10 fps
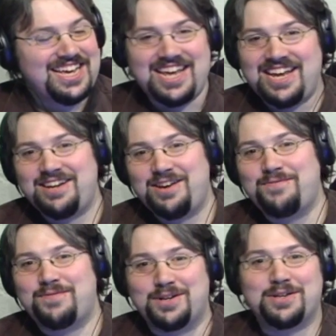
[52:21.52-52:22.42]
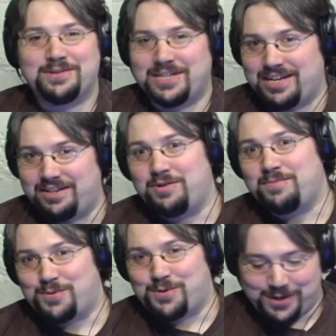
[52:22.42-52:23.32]
It ain't no Funko Land no
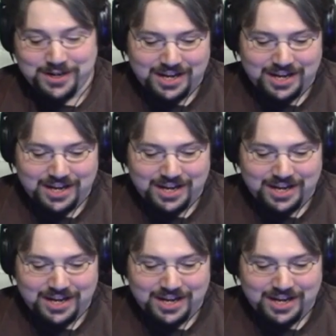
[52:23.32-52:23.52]
more.